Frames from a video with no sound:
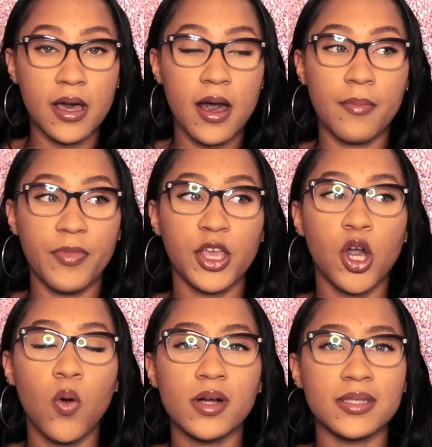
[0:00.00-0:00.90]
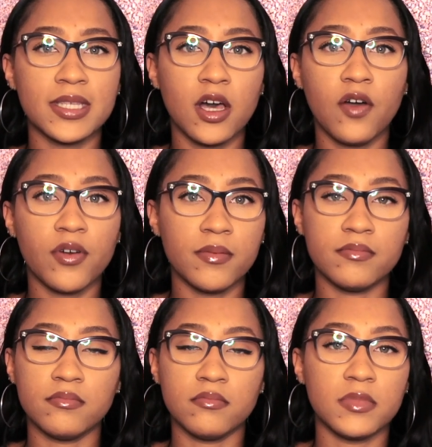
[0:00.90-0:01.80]
Um, they go on sale
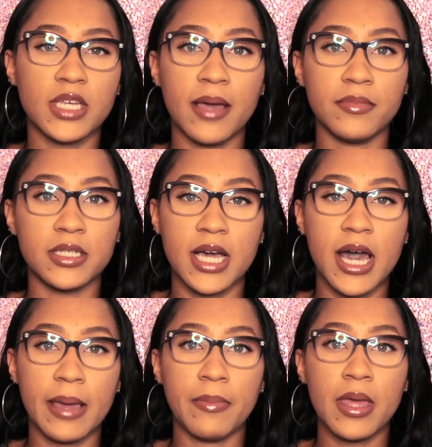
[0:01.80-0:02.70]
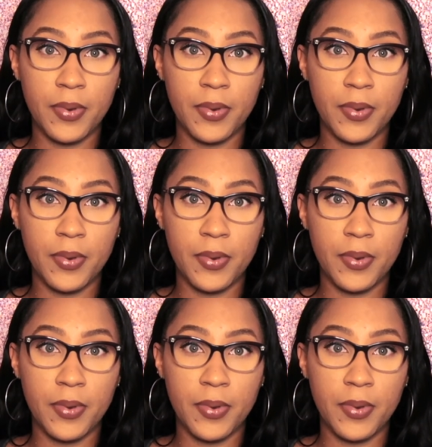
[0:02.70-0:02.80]
from time to time,